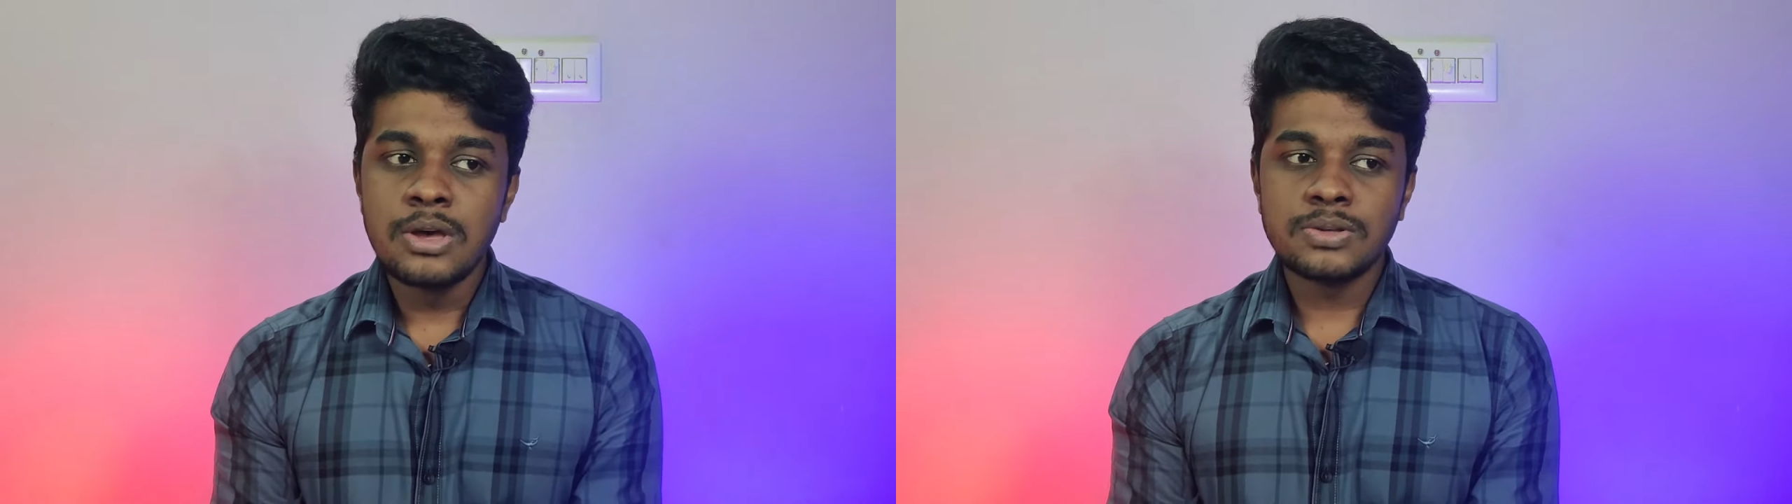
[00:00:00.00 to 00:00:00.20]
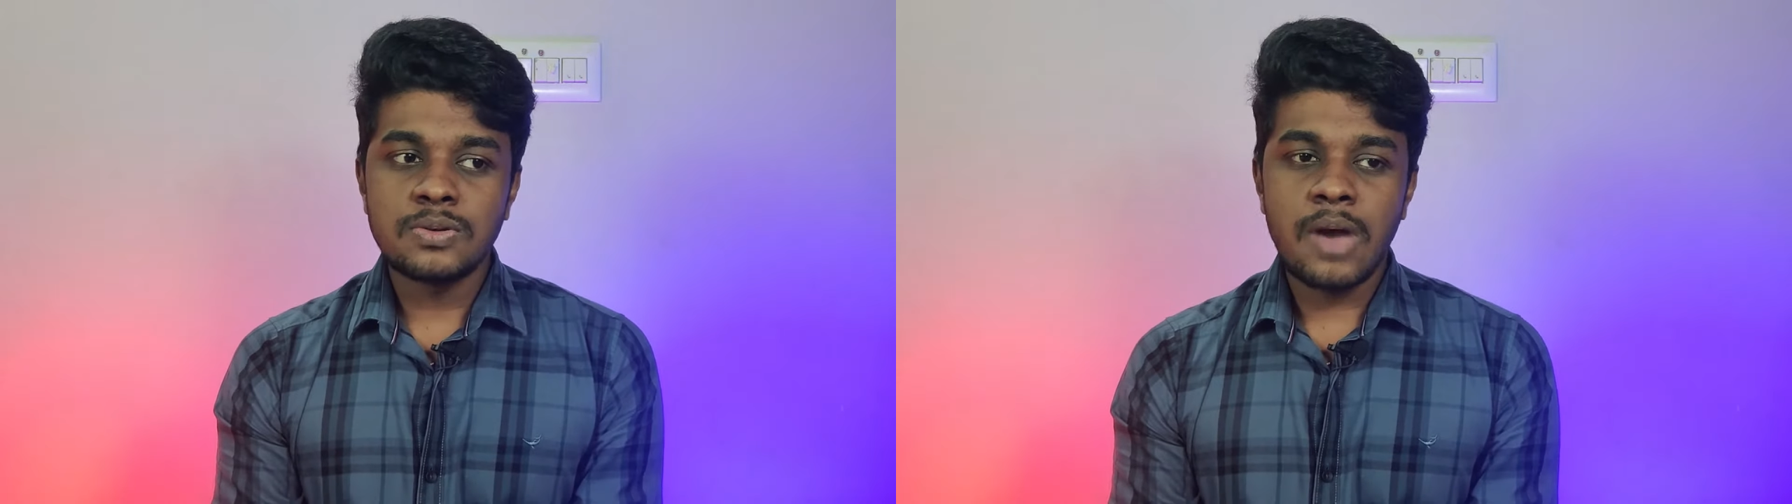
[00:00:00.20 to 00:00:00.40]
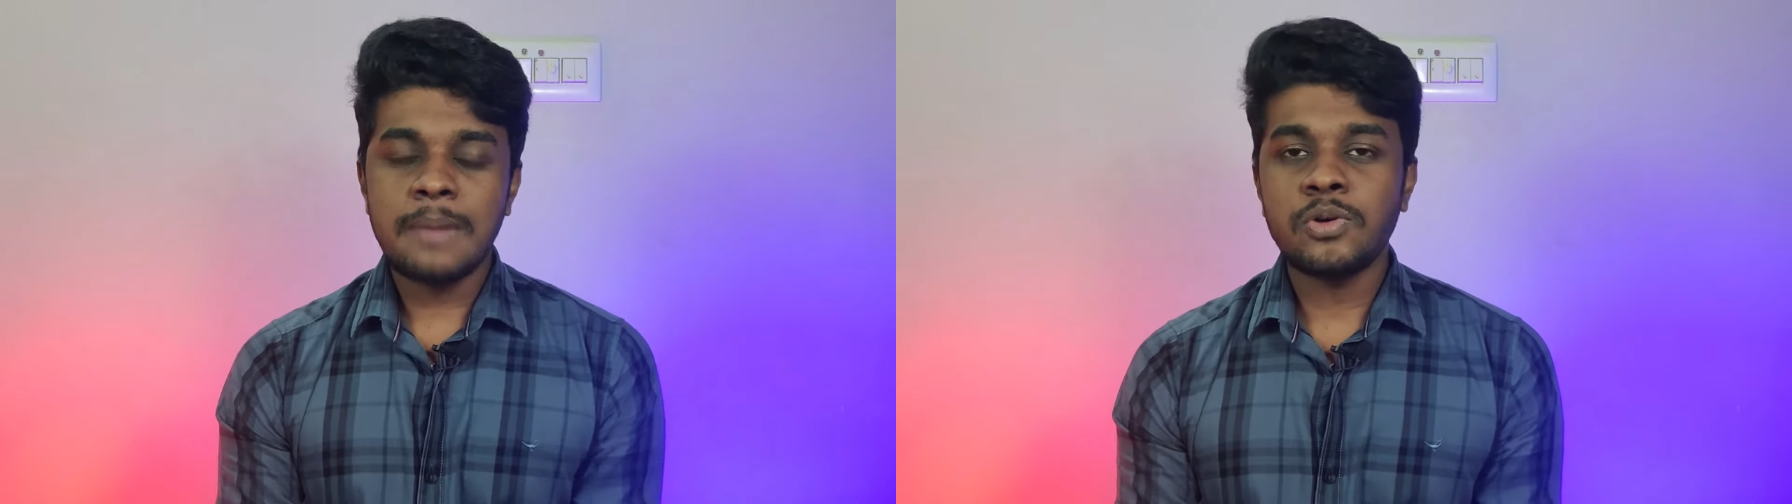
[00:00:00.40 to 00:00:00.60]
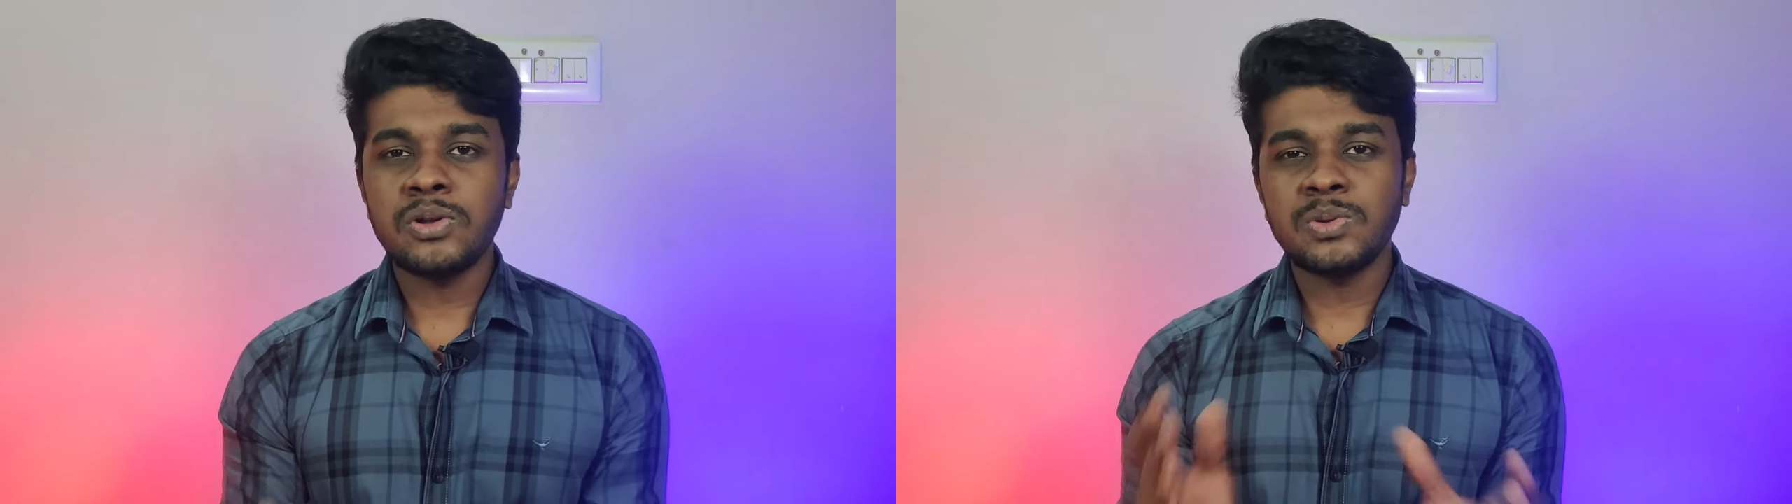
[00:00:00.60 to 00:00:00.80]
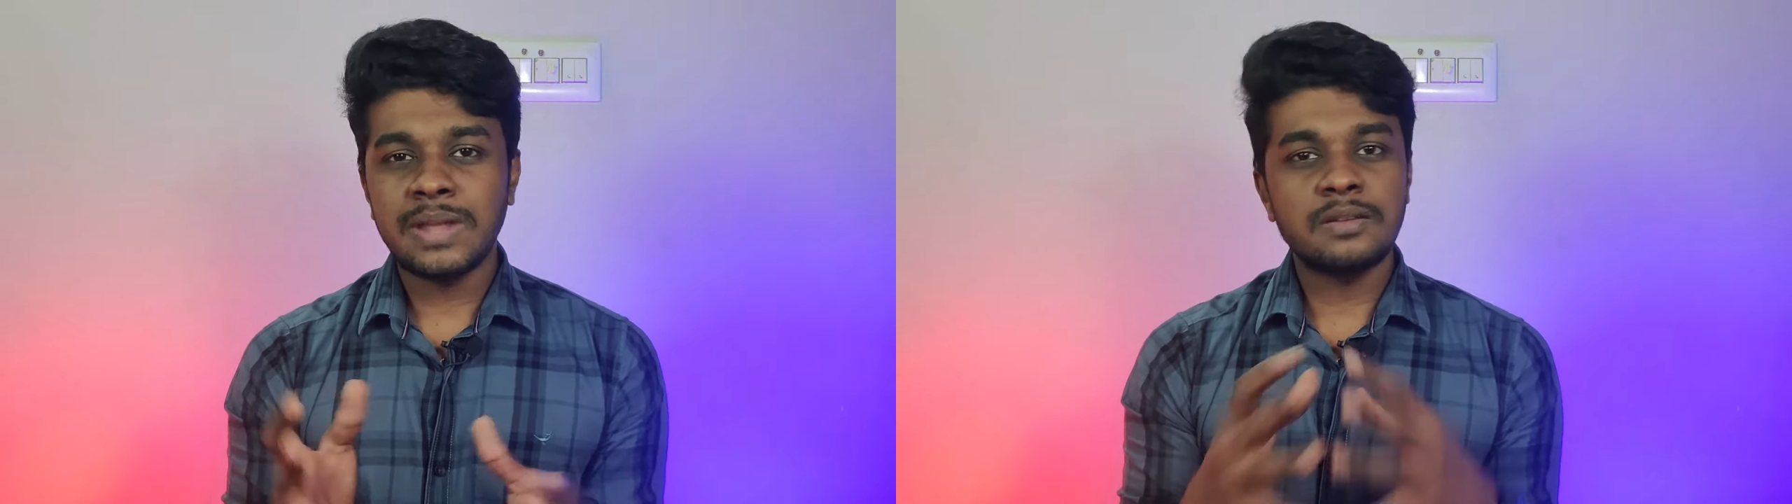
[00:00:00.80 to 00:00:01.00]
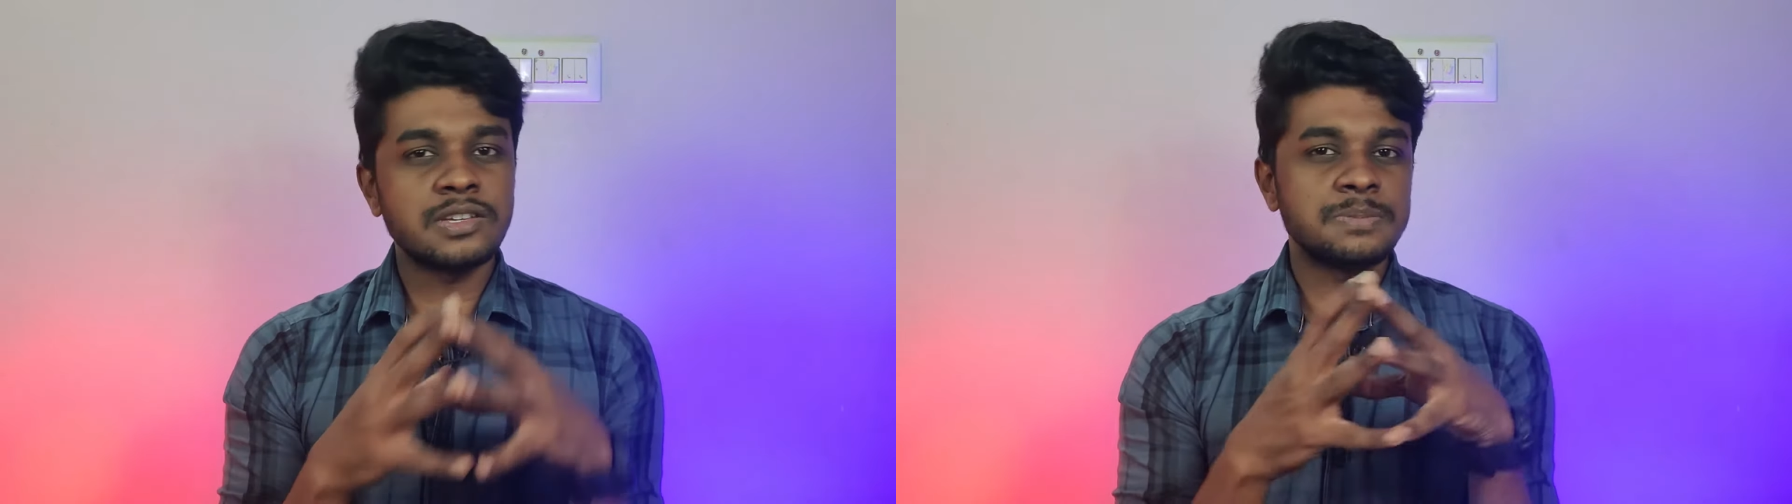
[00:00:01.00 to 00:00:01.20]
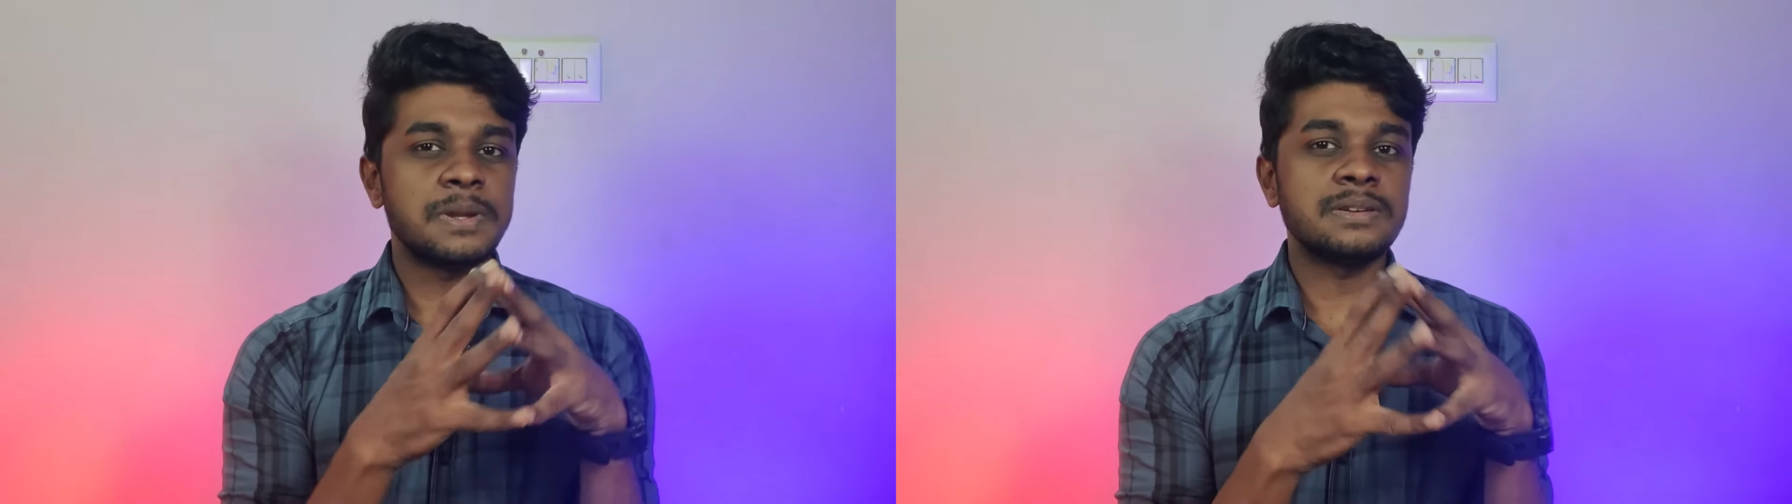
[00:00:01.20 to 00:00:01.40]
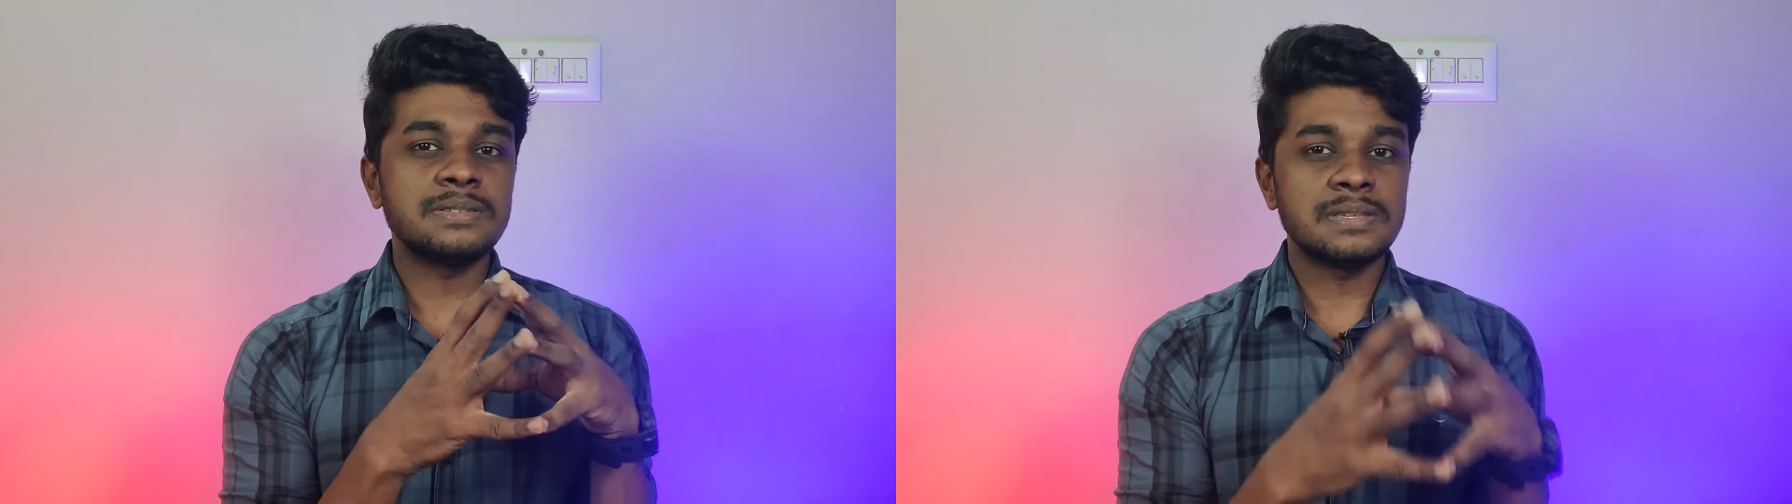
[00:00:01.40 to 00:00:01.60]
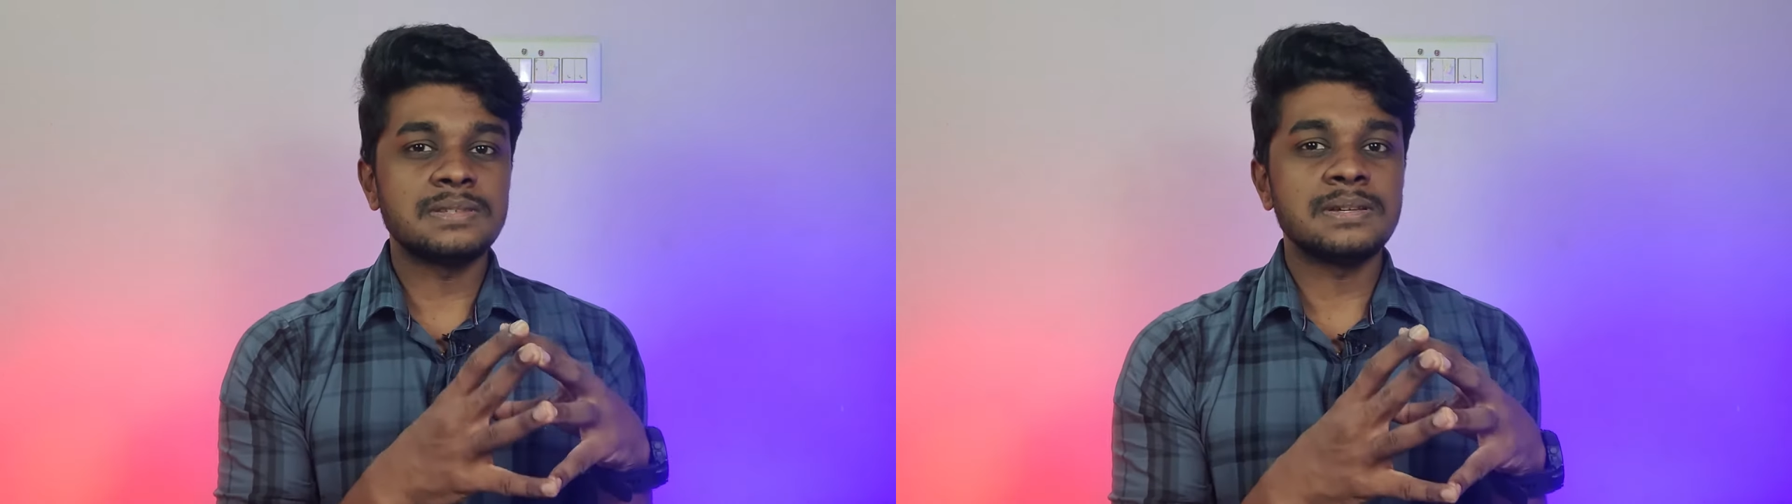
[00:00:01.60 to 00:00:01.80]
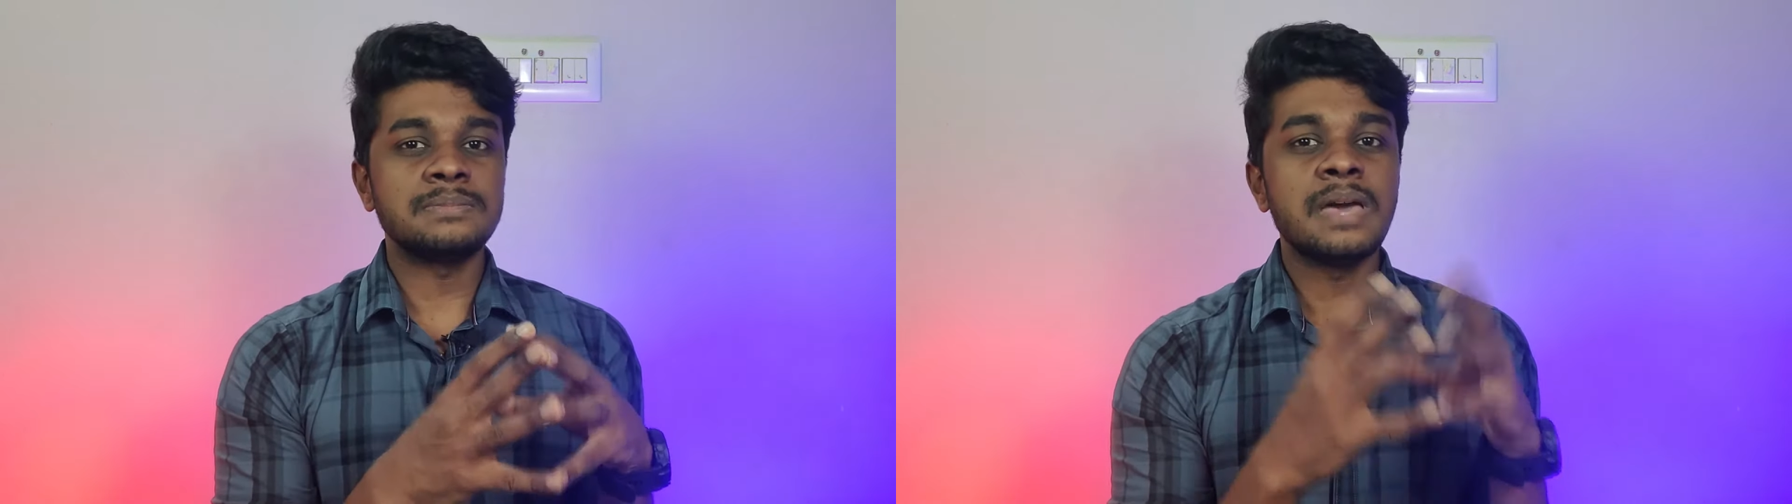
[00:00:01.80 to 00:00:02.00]
So I'm going to take respiratory
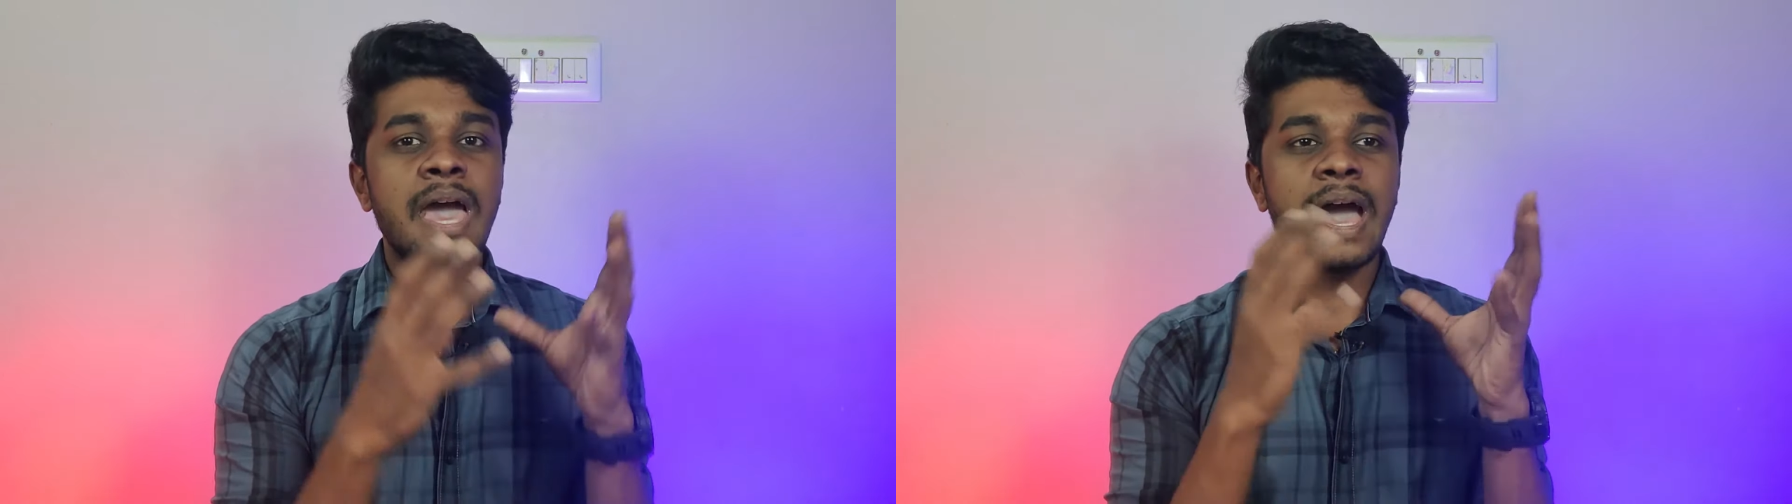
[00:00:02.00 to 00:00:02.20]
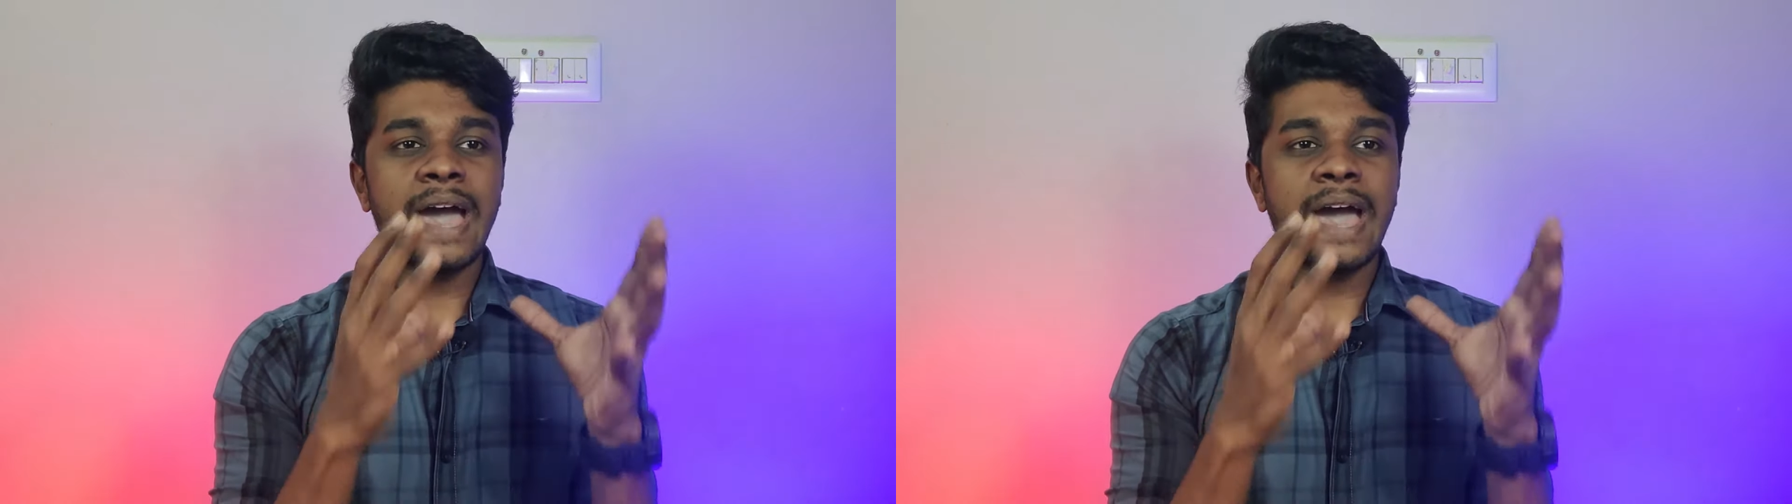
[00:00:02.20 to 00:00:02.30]
system